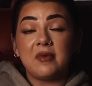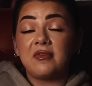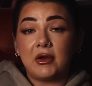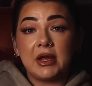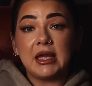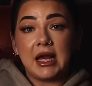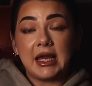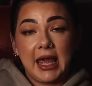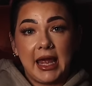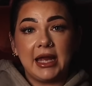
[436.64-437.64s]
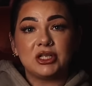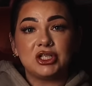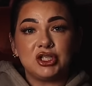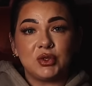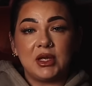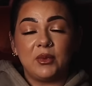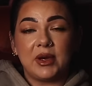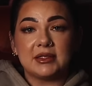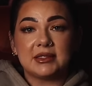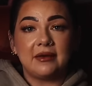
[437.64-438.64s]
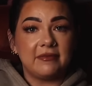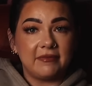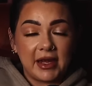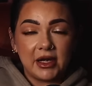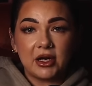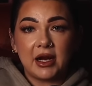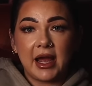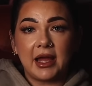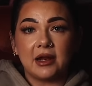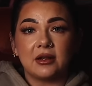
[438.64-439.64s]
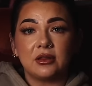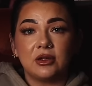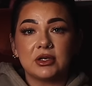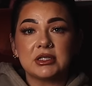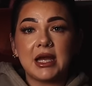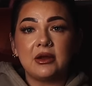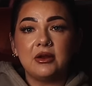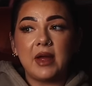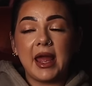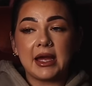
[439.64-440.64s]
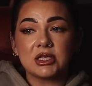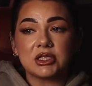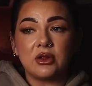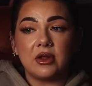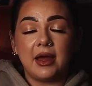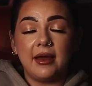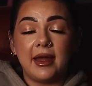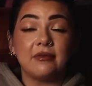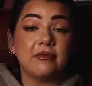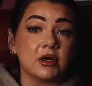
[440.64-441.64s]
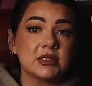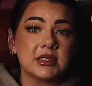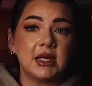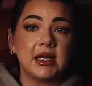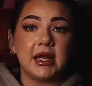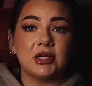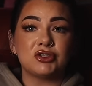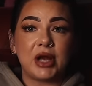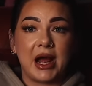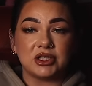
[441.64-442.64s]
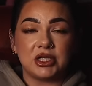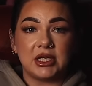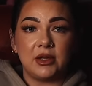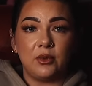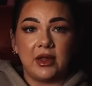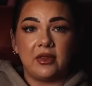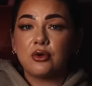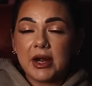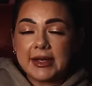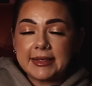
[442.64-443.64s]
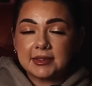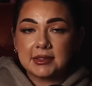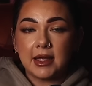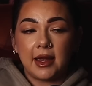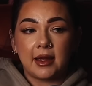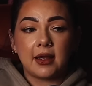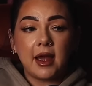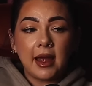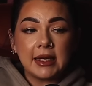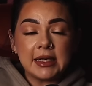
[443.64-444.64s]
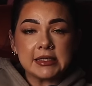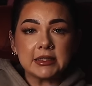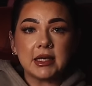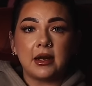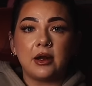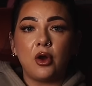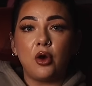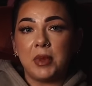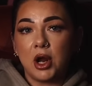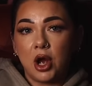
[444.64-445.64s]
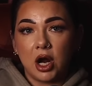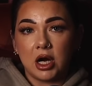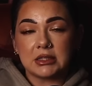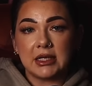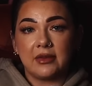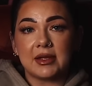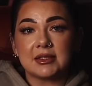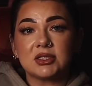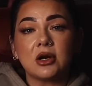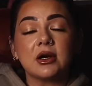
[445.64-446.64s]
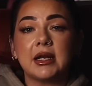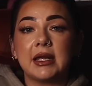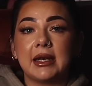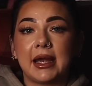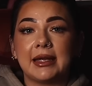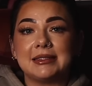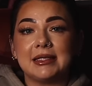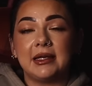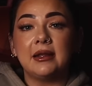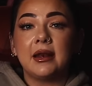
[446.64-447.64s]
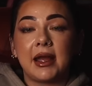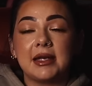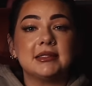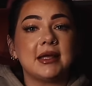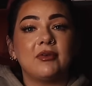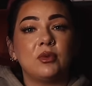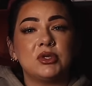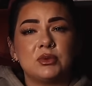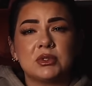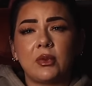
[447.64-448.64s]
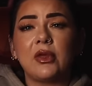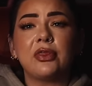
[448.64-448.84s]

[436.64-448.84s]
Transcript: a very young age, Judy was a fighter and learned how to handle adversity and tragedy with grace and kindness and an open heart. And that started in 1997 when she was only